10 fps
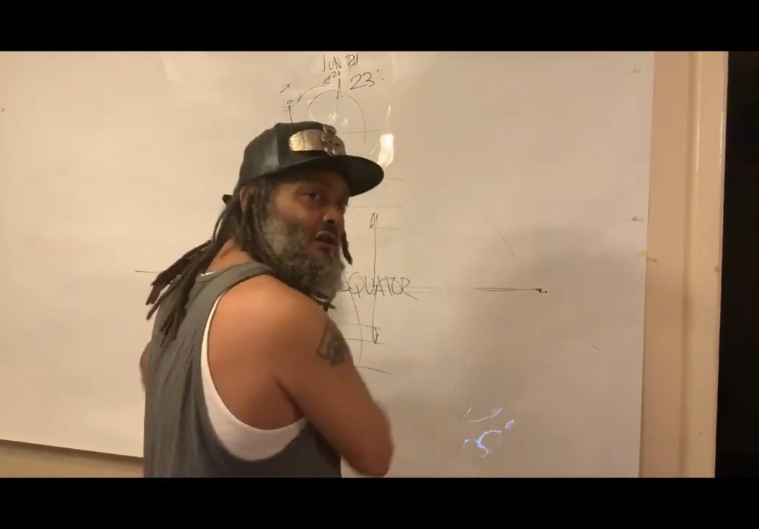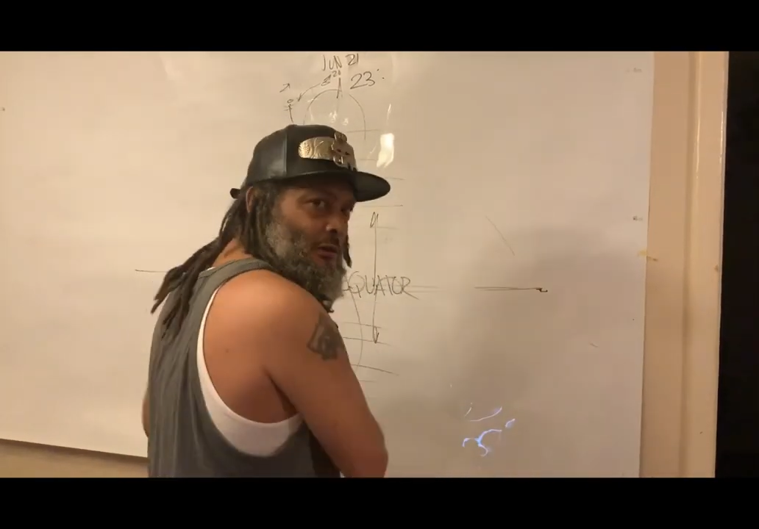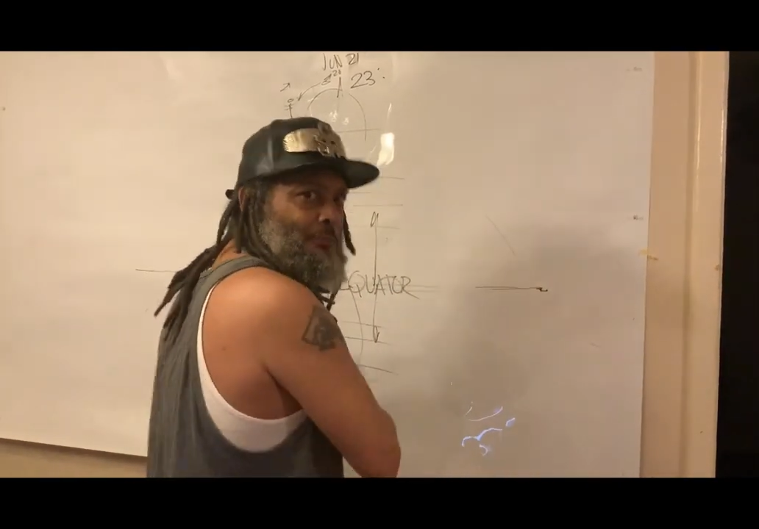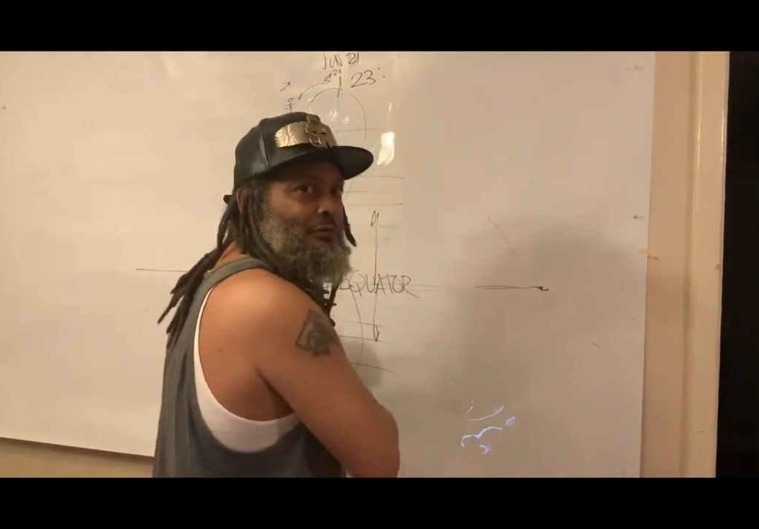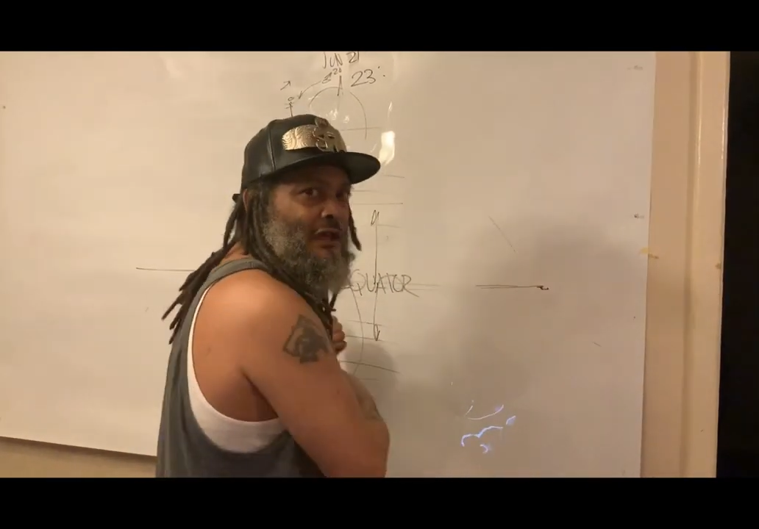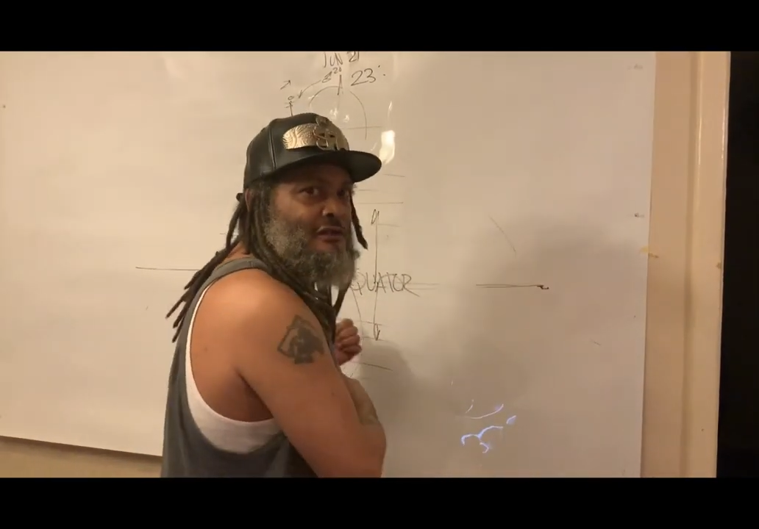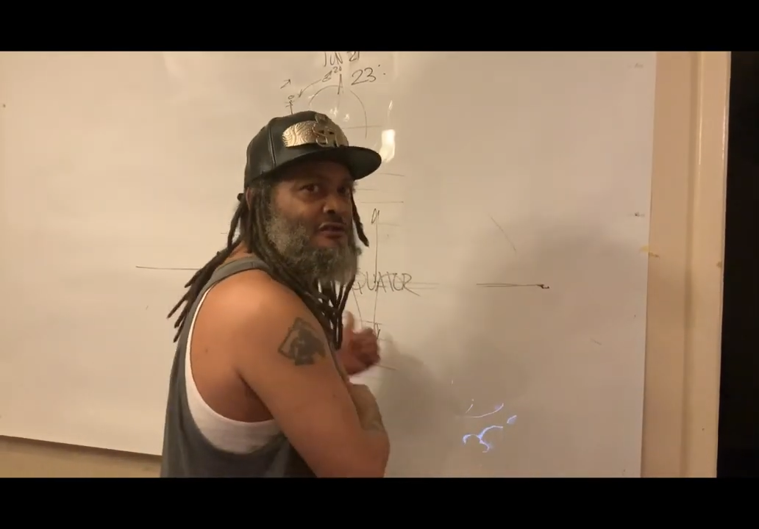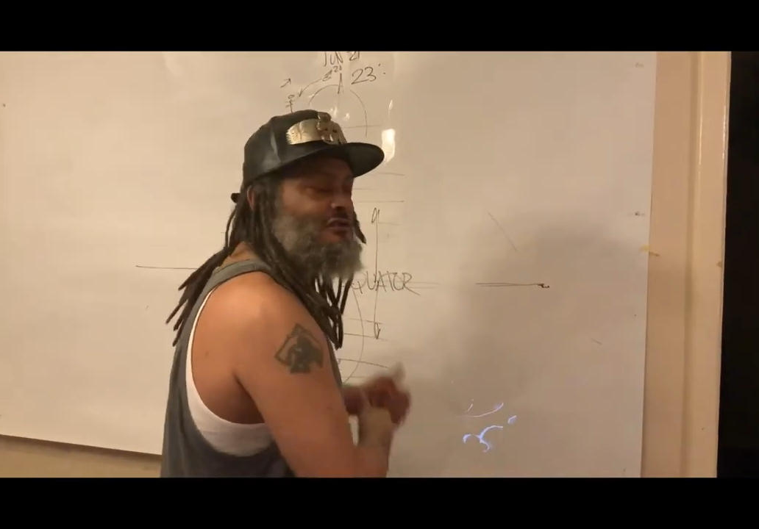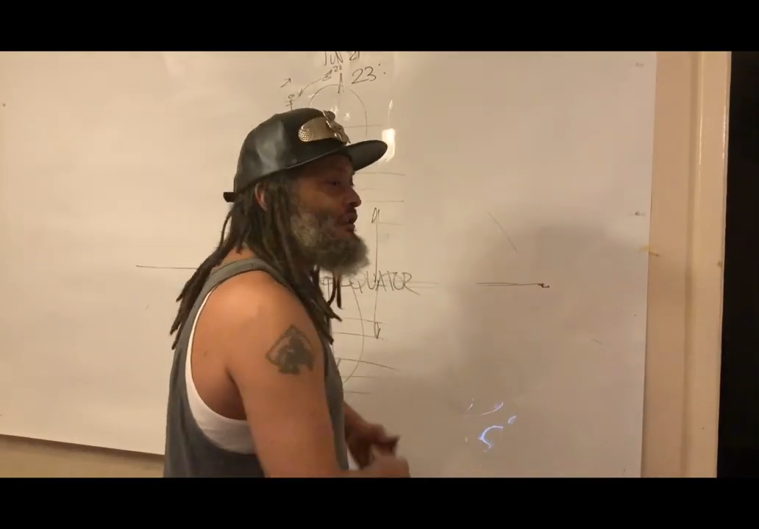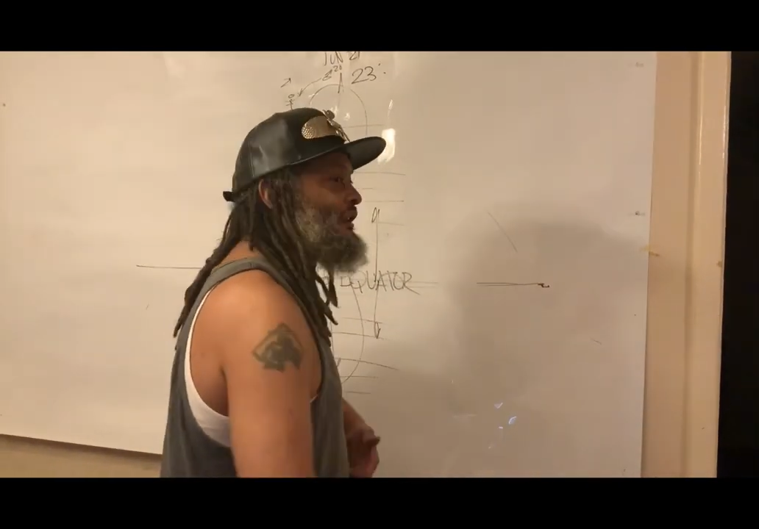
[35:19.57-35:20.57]
of the
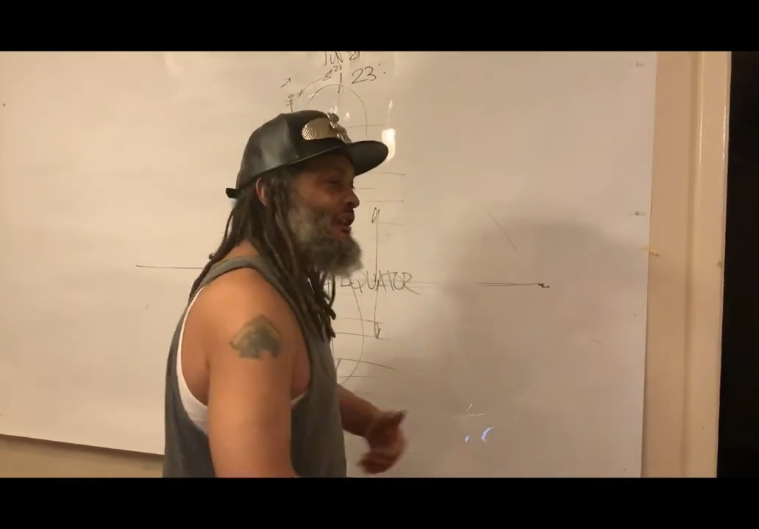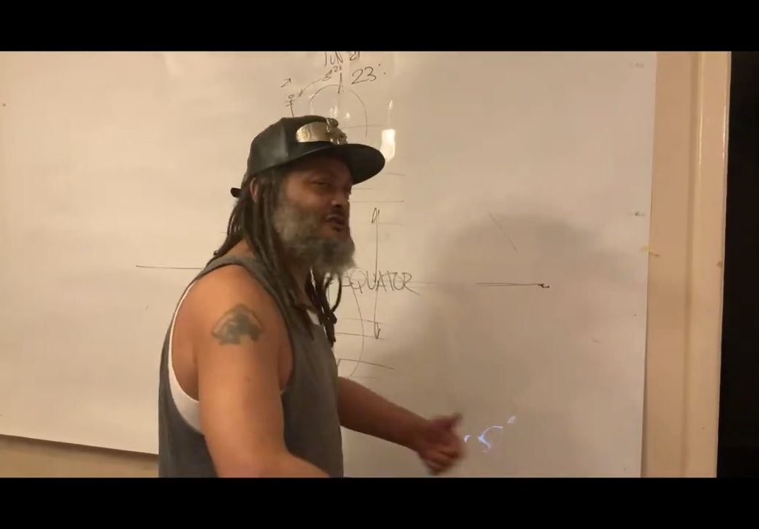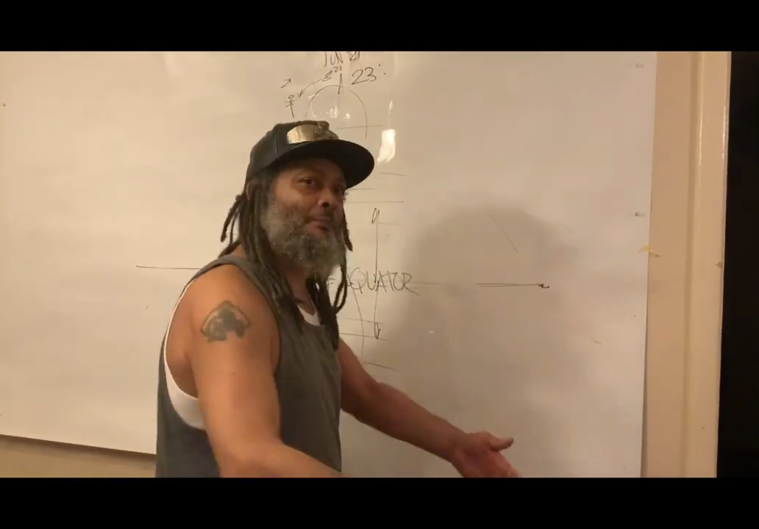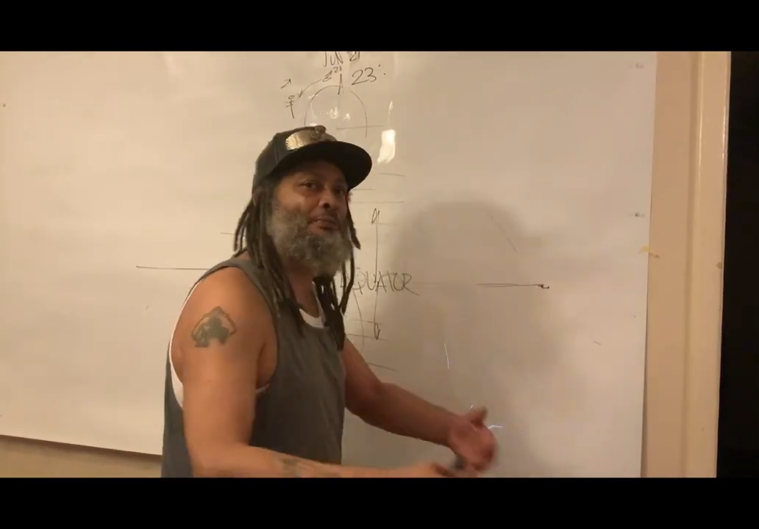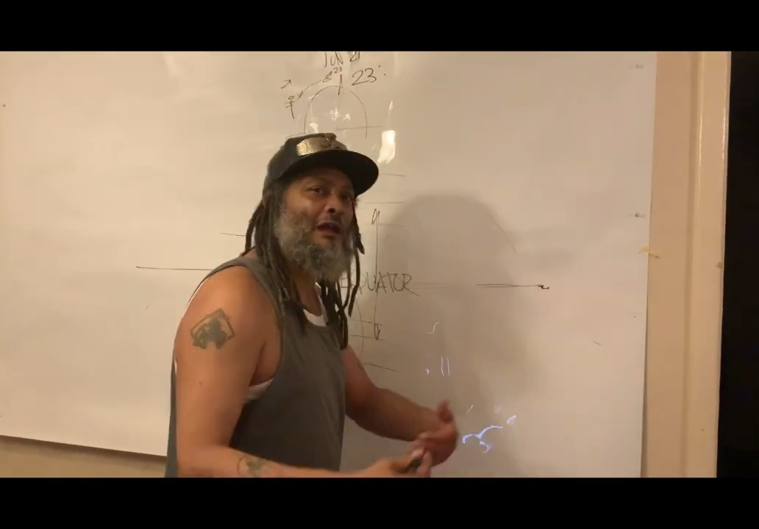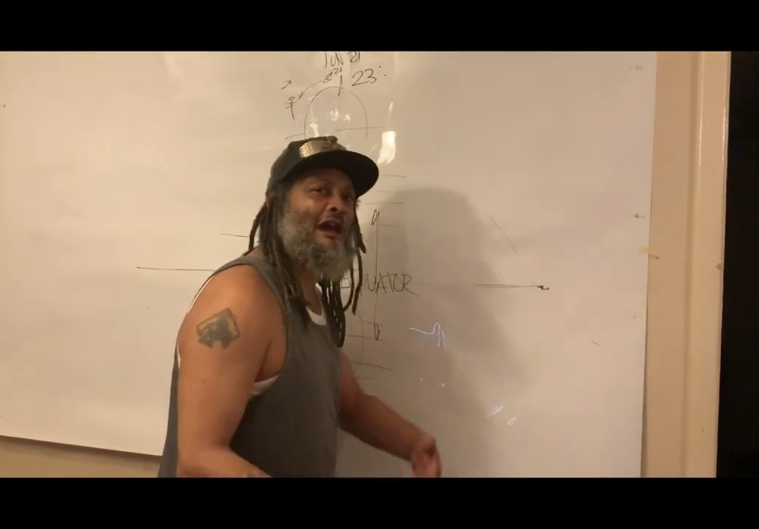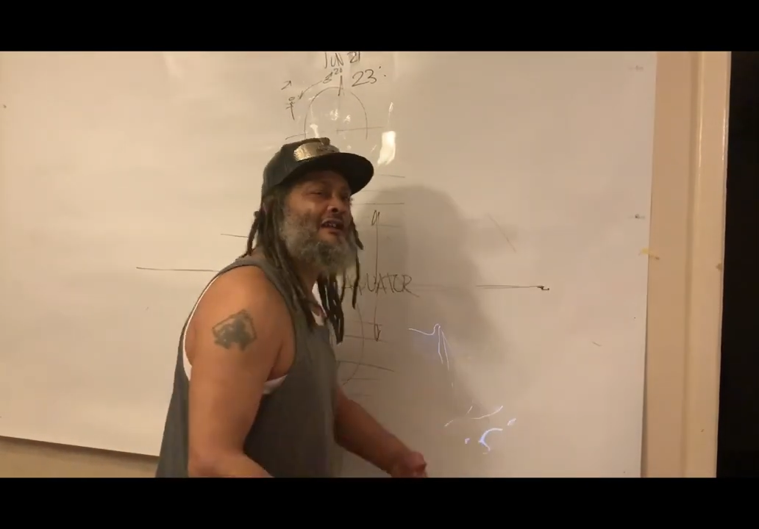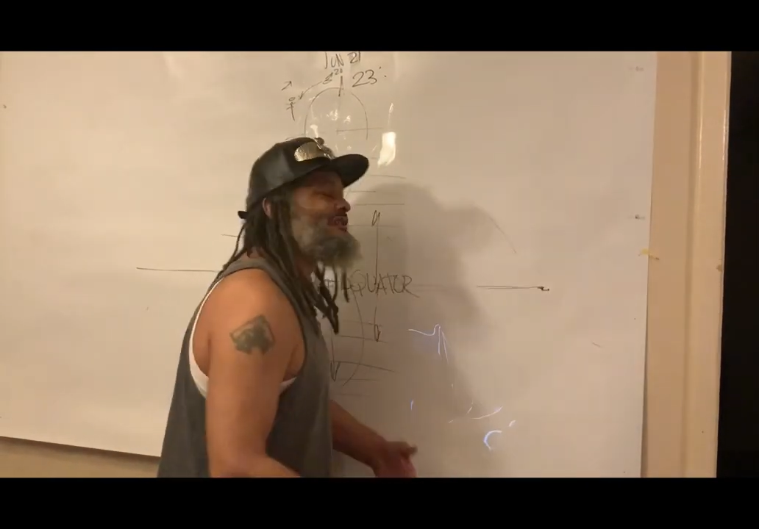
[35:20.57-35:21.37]
planets is applying